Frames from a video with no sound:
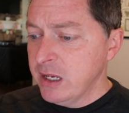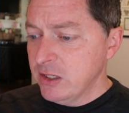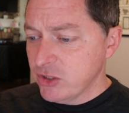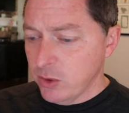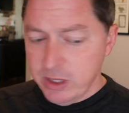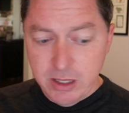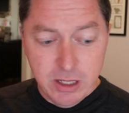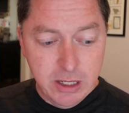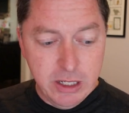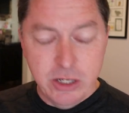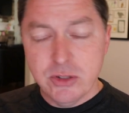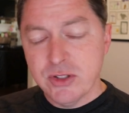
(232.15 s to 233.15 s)
So
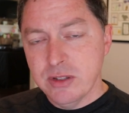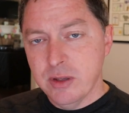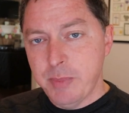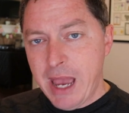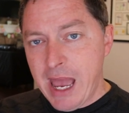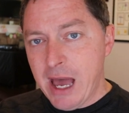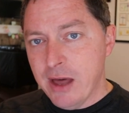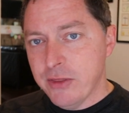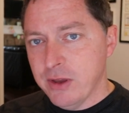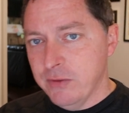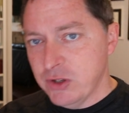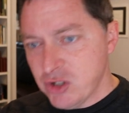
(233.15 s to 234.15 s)
here's the
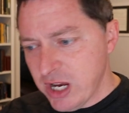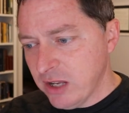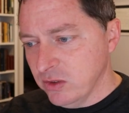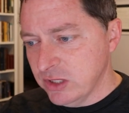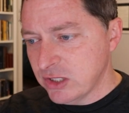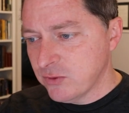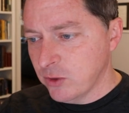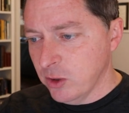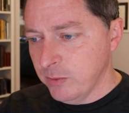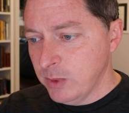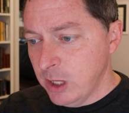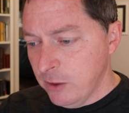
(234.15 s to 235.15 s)
path of the checklist
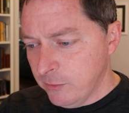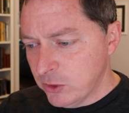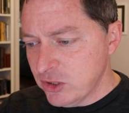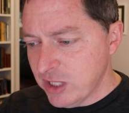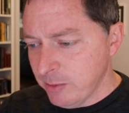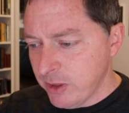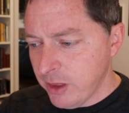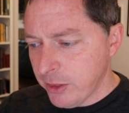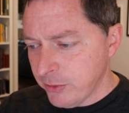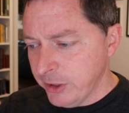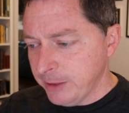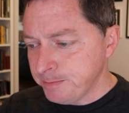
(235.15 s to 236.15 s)
from 1 Timothy 3.